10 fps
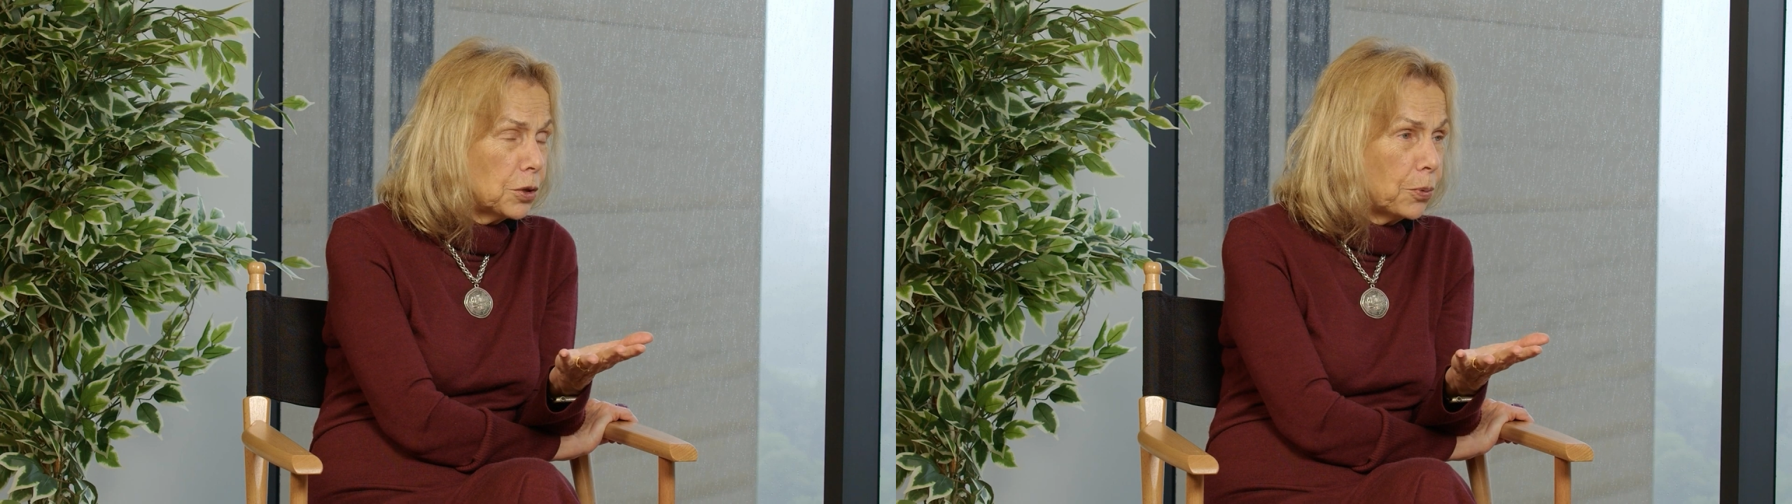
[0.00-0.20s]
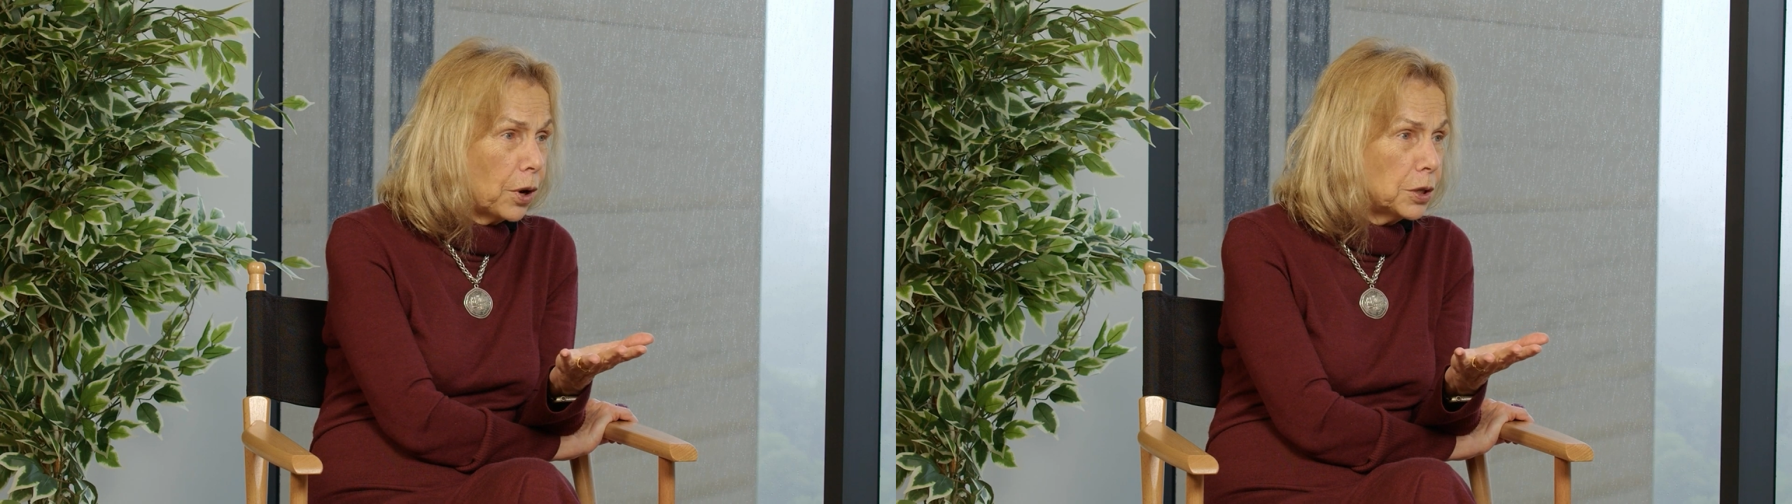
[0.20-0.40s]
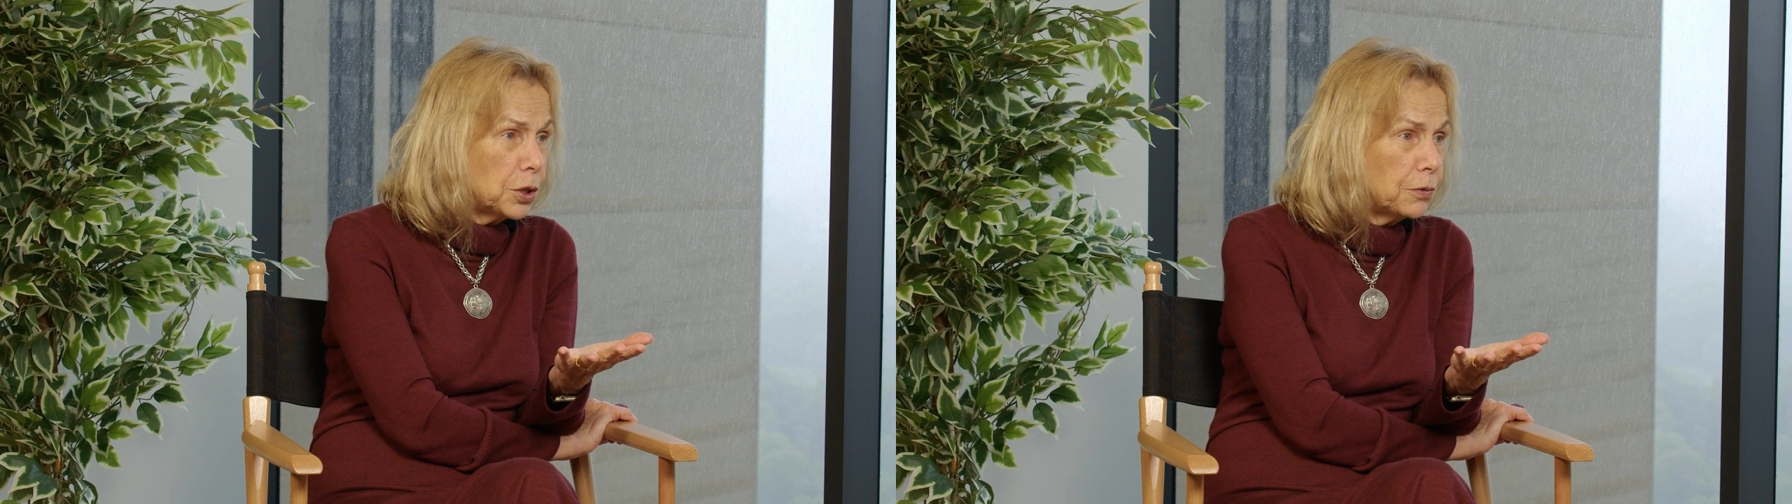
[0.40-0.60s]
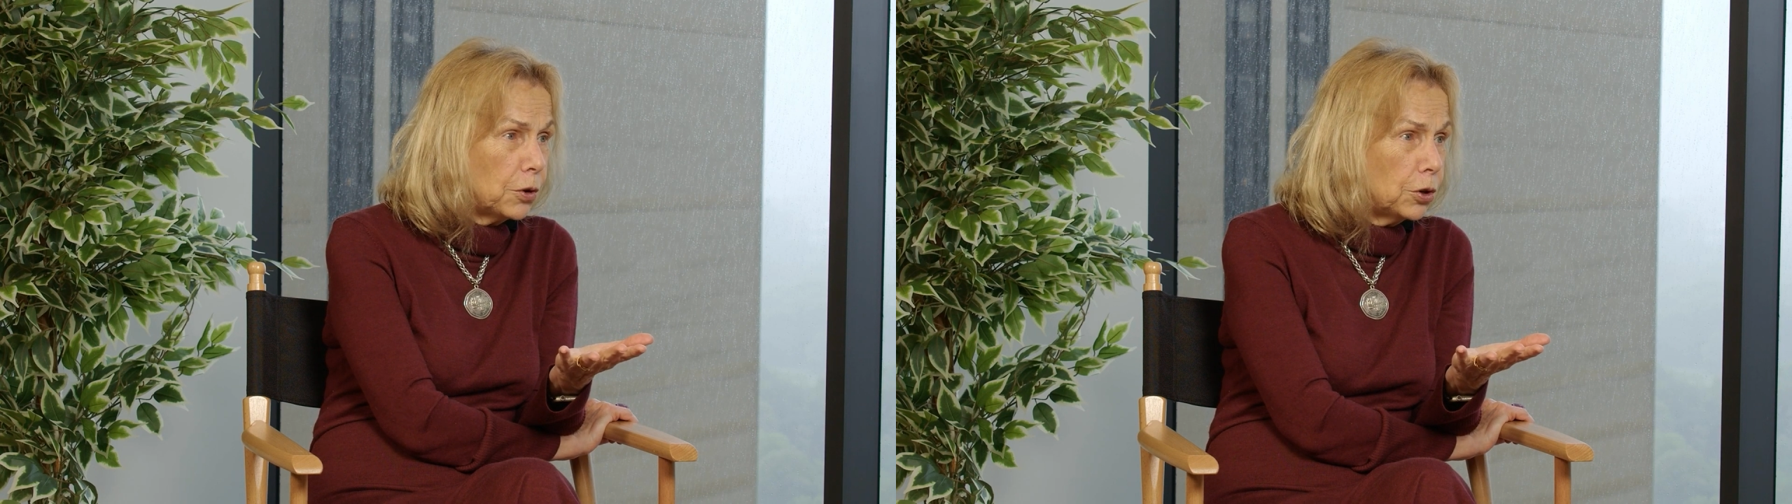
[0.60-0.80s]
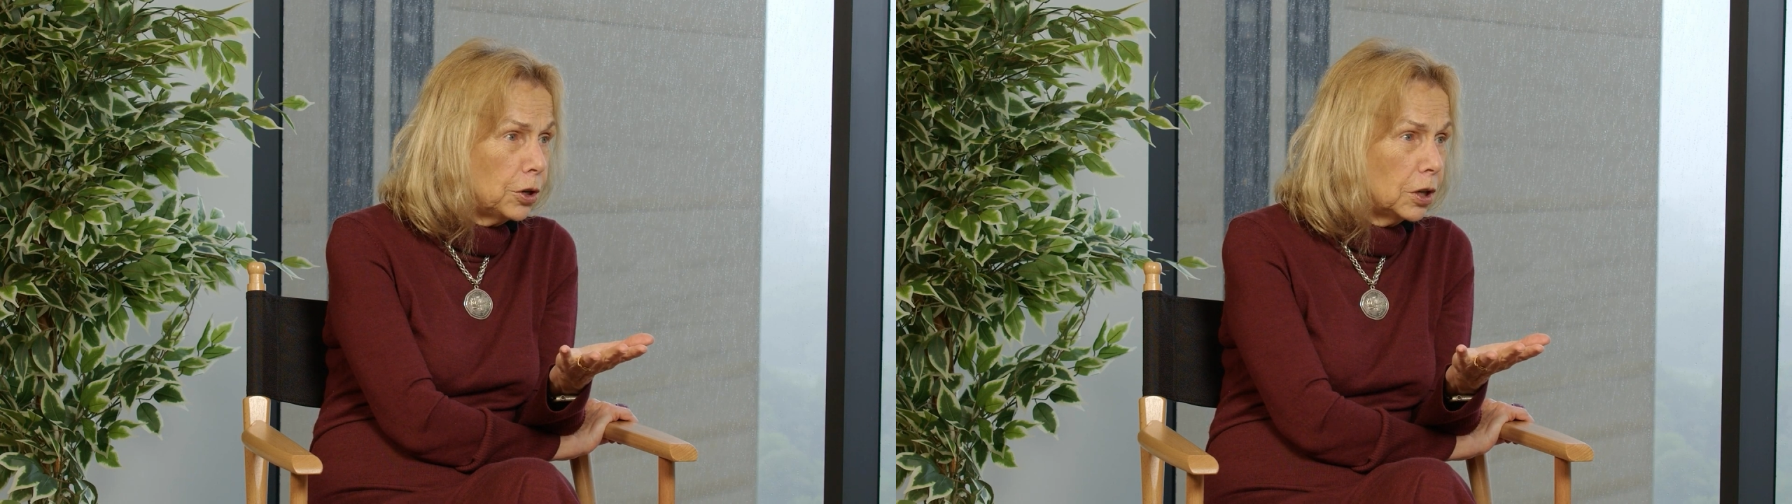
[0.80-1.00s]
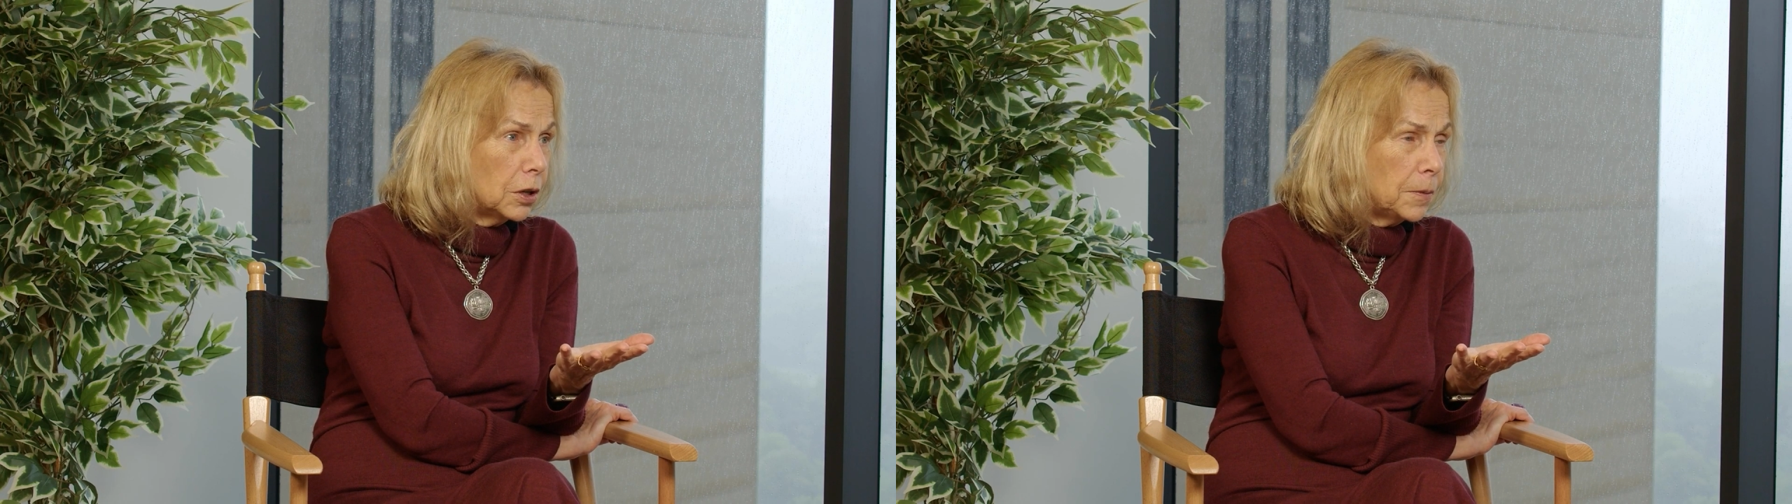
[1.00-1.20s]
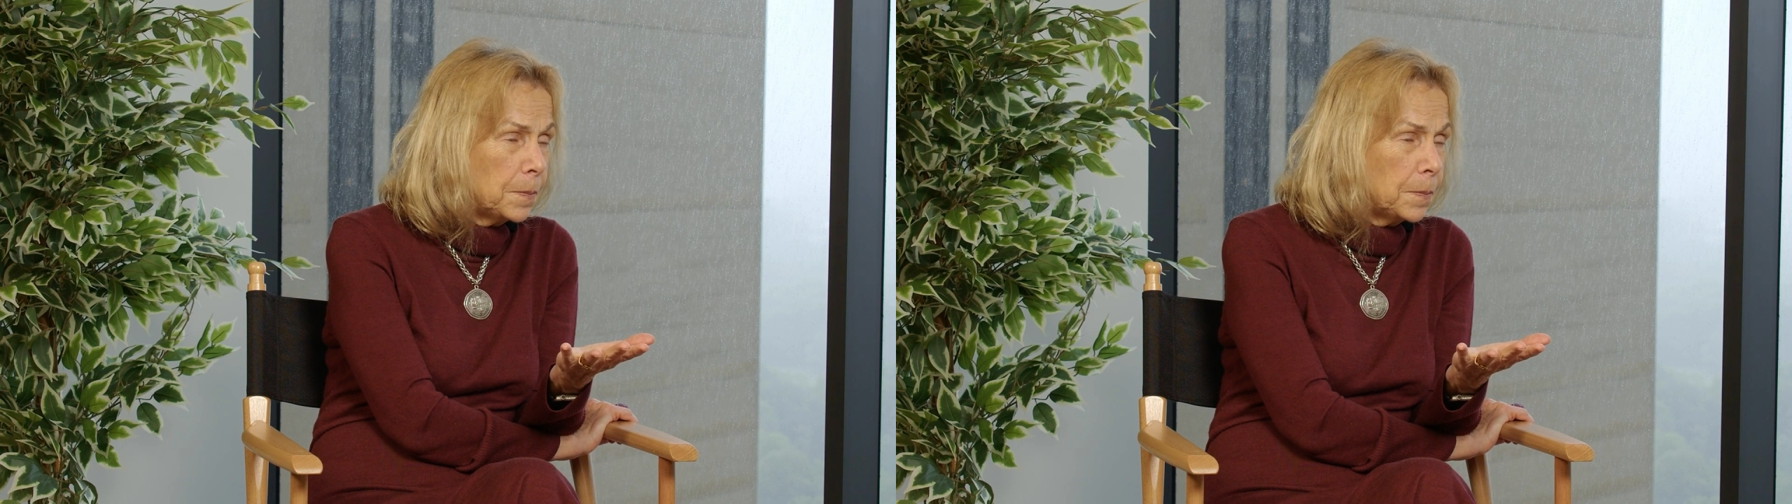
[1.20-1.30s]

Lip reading: the price of oil,